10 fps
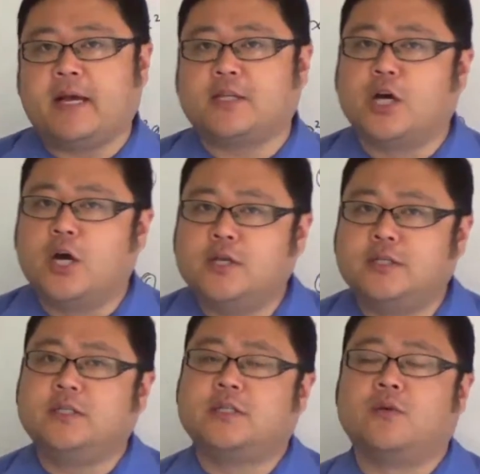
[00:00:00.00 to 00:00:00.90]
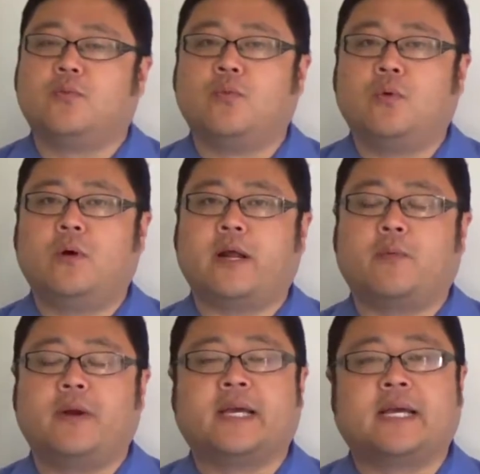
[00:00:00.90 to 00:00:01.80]
our toes into the water
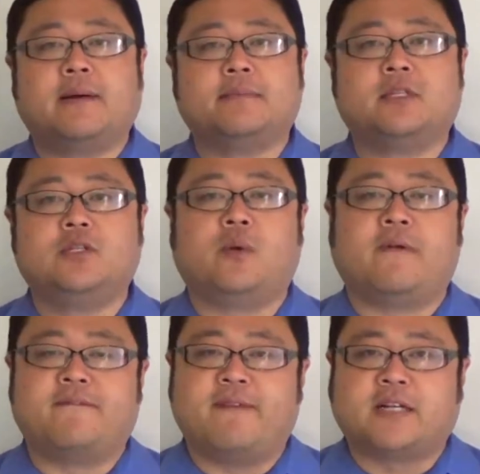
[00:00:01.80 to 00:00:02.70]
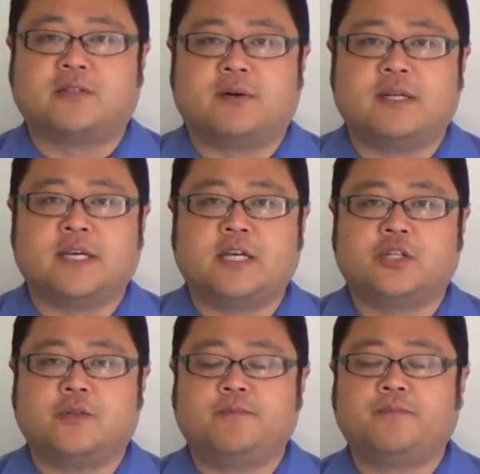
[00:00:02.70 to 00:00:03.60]
when it comes to doing
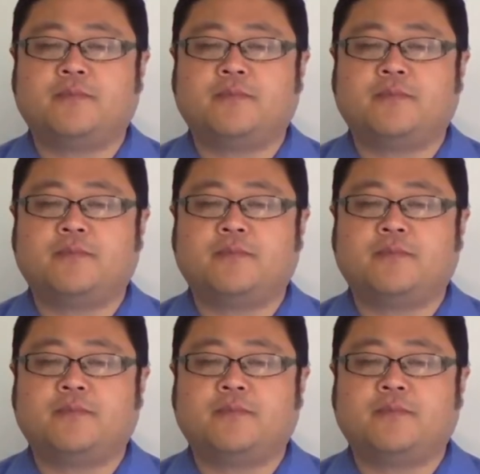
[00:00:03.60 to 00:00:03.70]
factorization.